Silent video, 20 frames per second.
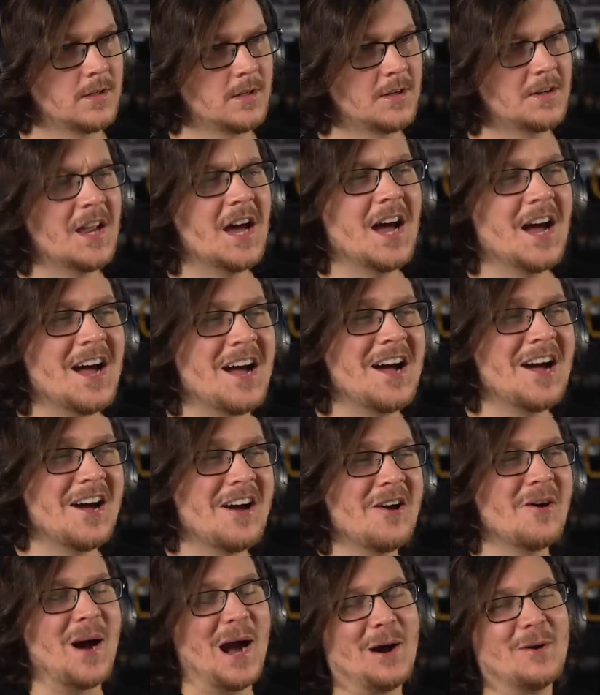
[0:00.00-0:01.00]
No!
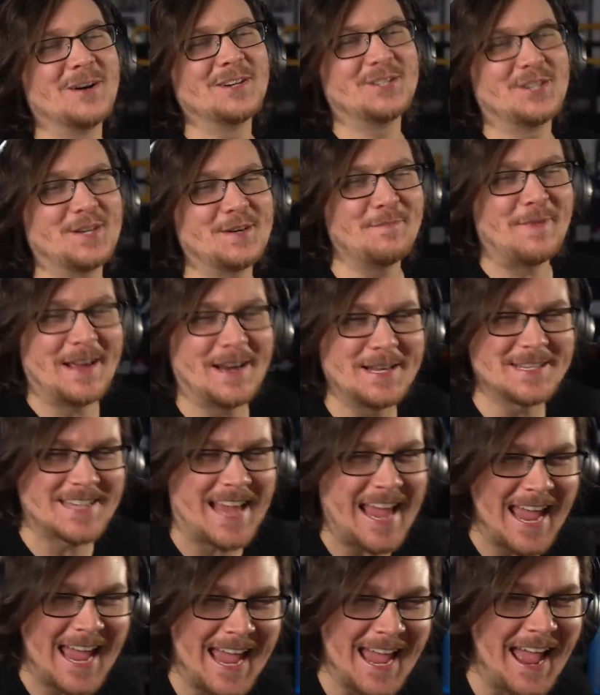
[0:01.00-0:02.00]
I want you to beat his
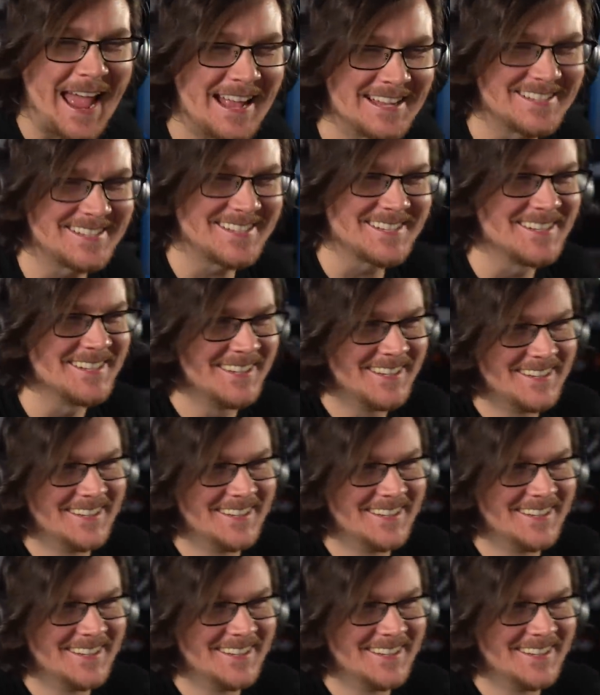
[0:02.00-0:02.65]
ass!